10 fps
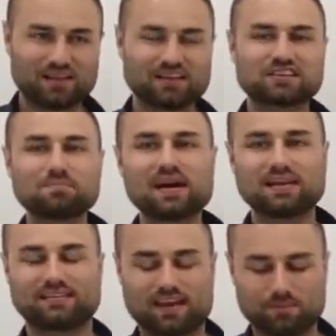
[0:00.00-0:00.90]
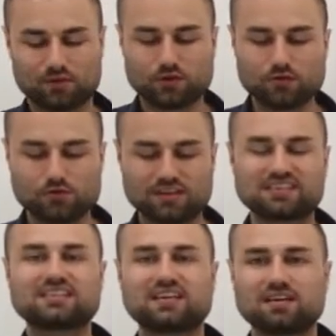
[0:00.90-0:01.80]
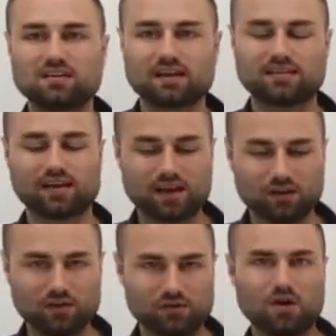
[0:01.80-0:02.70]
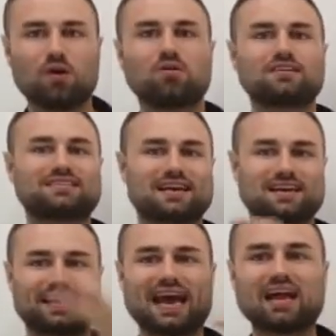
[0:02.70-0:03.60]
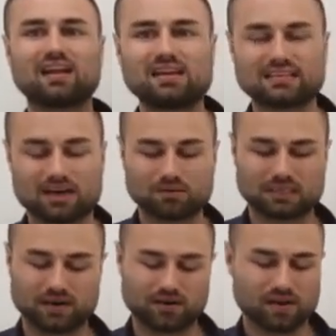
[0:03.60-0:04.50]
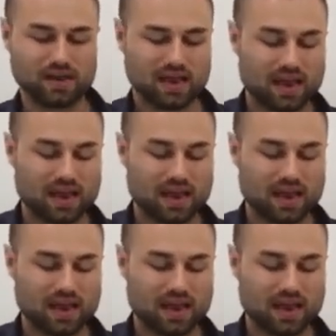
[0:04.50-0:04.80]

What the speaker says: This is my attempt to distill and dilute all the technicalities out there